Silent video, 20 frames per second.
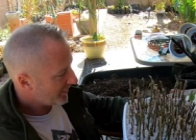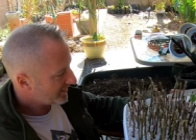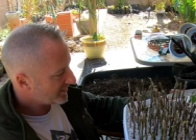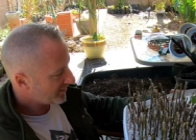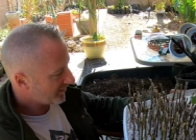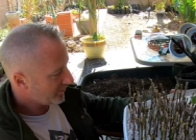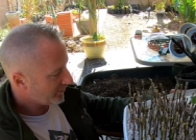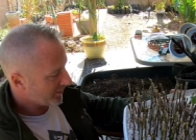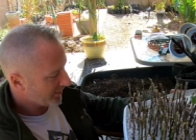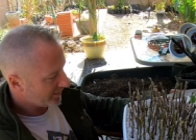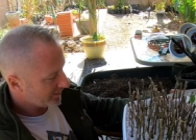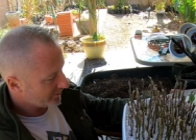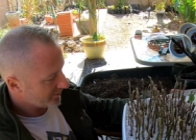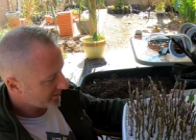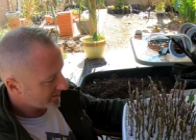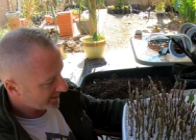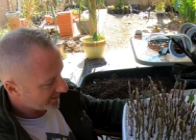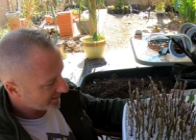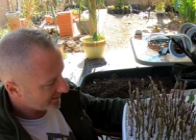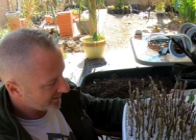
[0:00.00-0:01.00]
basically, what I do
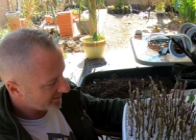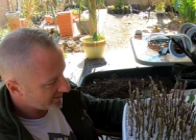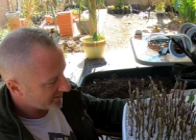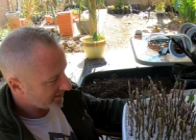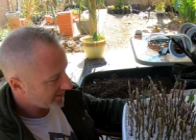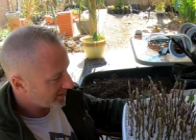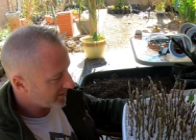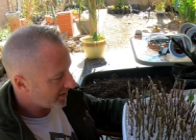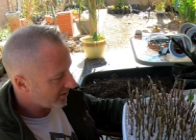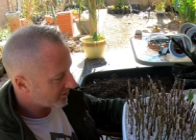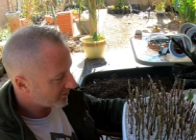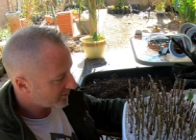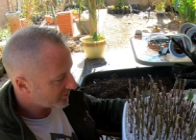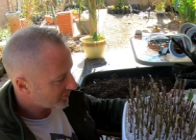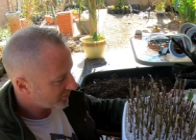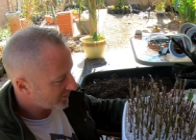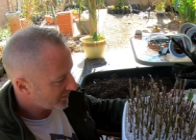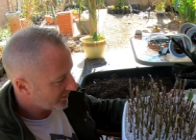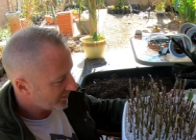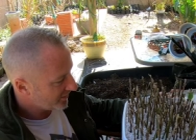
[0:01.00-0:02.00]
is I got these at the Dollar
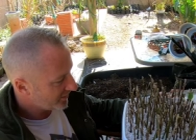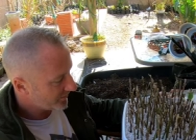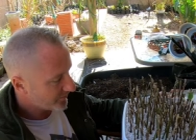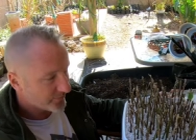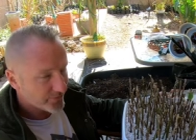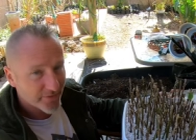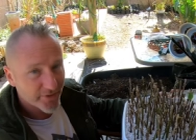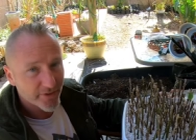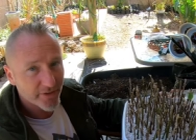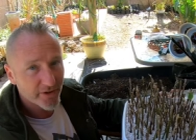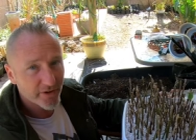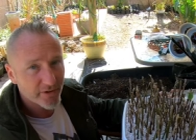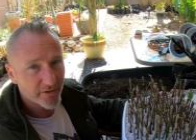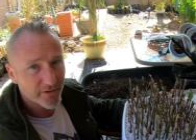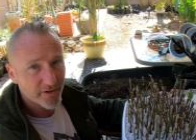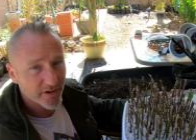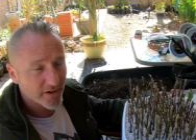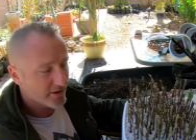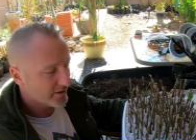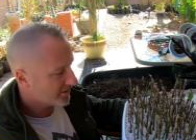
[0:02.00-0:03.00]
Tree.
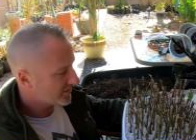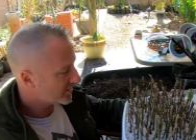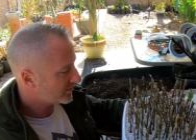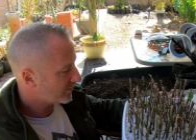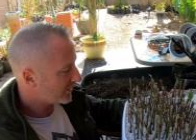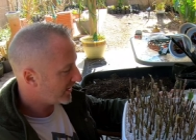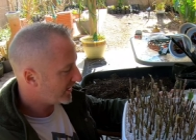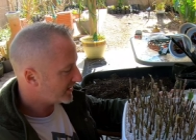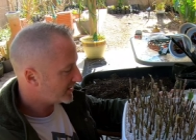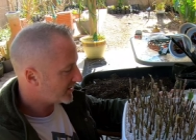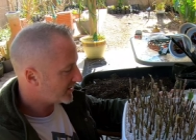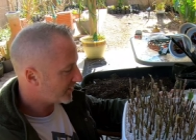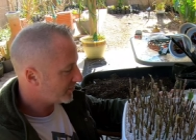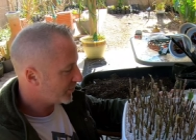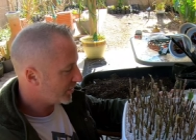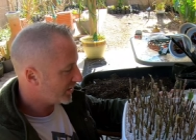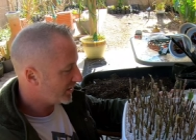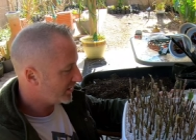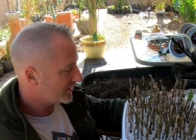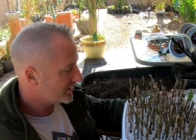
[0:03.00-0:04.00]
They're uh, just
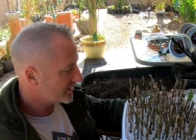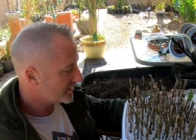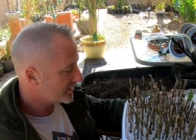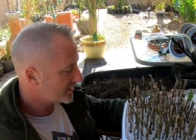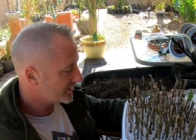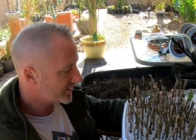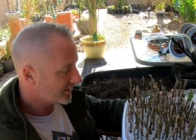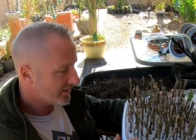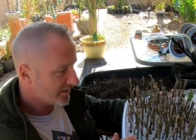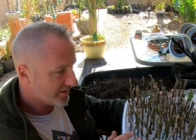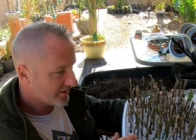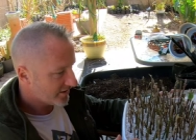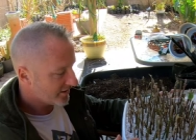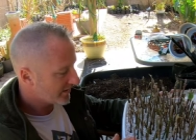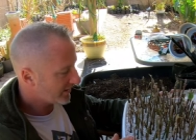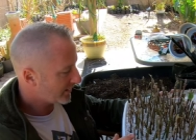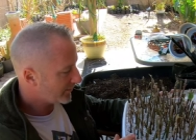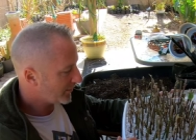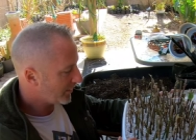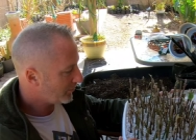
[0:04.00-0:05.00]
plastic bins.
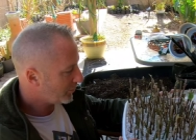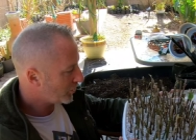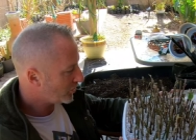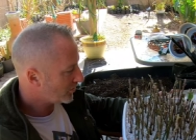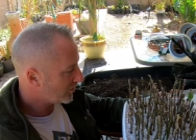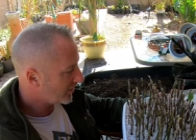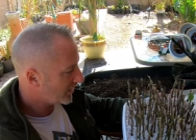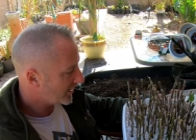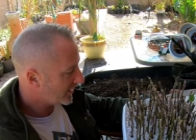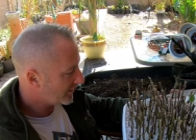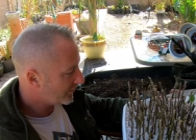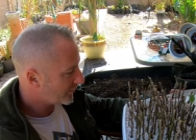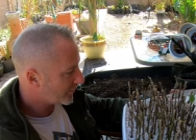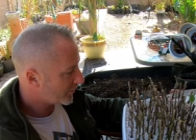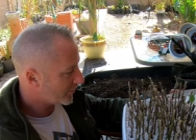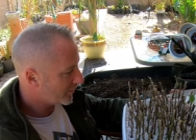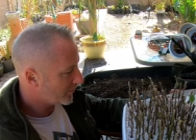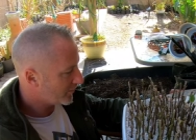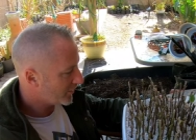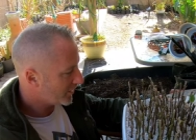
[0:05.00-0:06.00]
I got my perlite
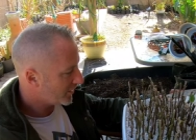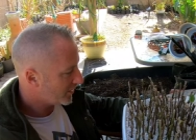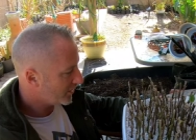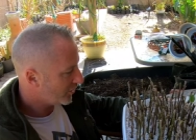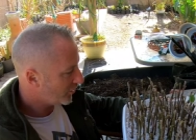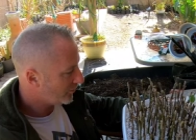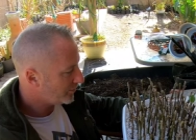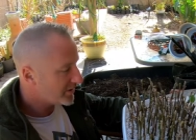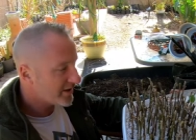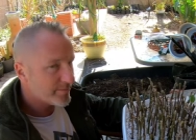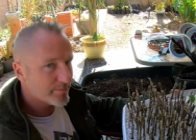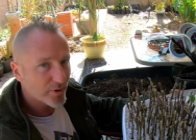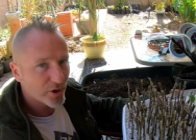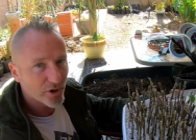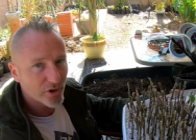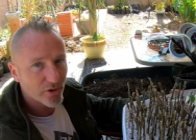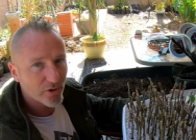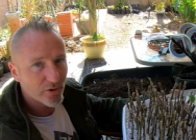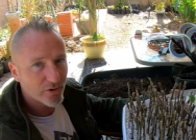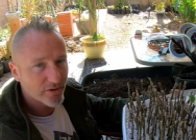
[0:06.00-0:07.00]
from uh, Home
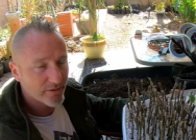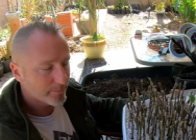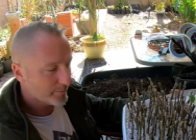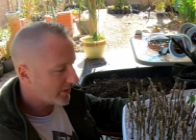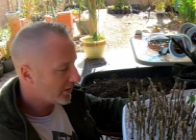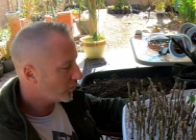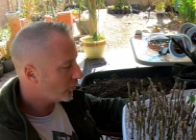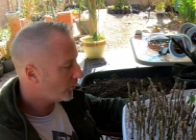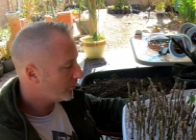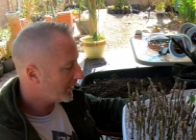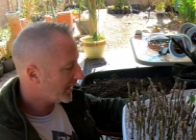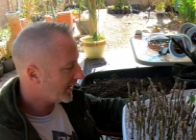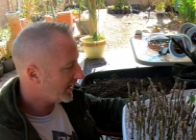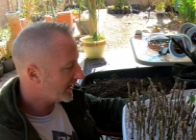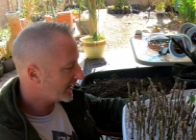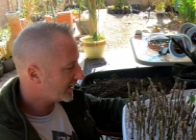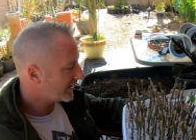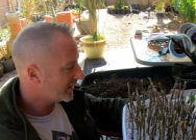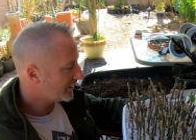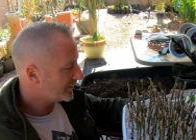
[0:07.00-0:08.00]
Depot, big old
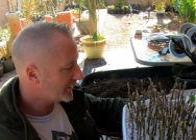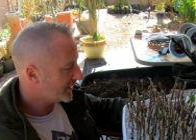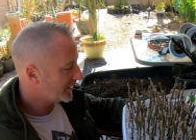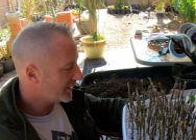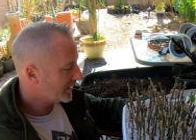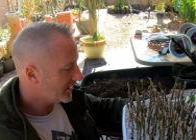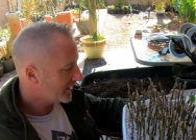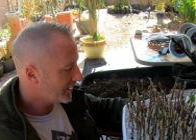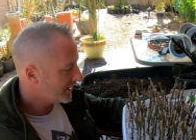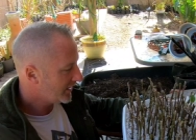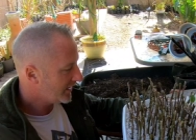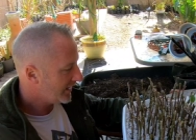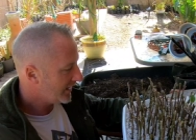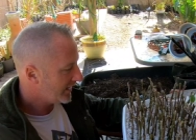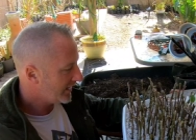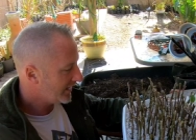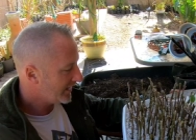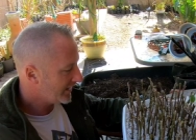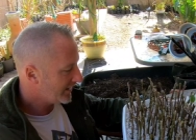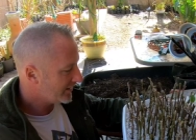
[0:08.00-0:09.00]
bag of it,
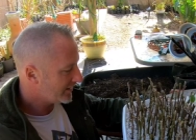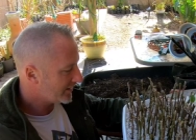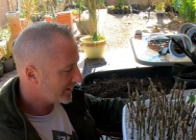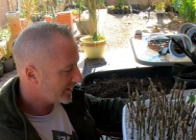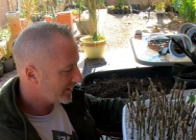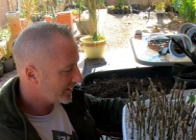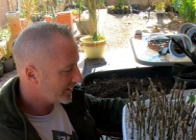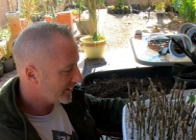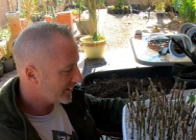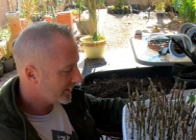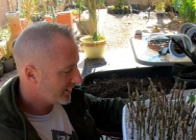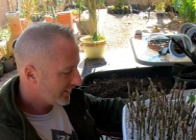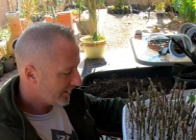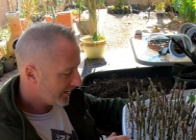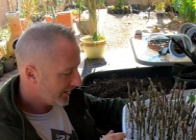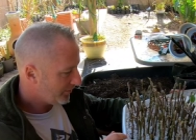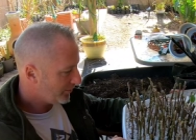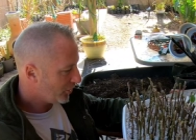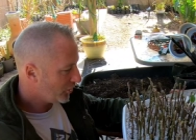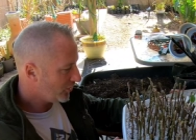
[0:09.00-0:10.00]
and I
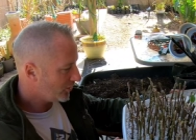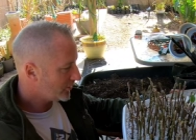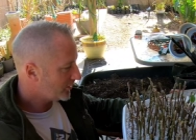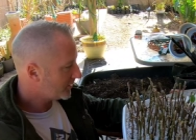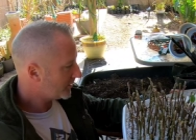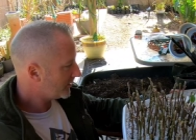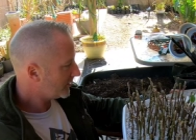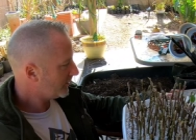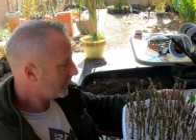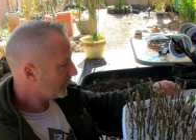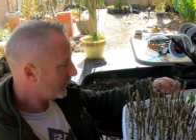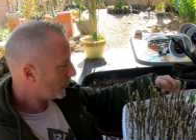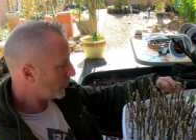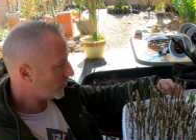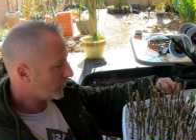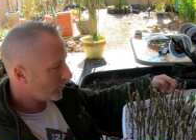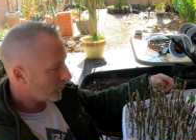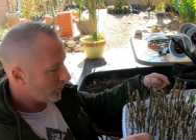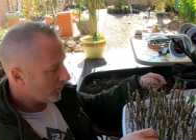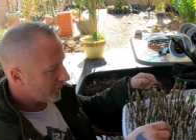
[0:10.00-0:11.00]
poked
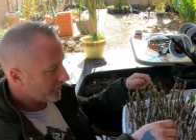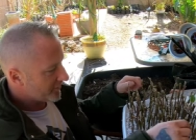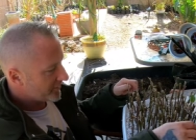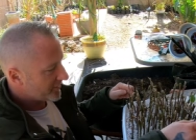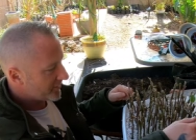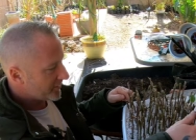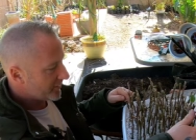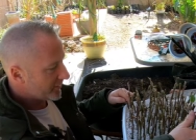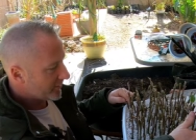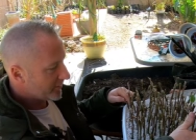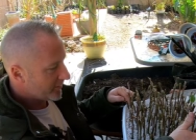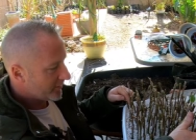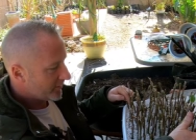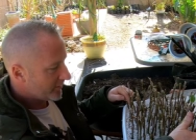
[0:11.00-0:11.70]
four holes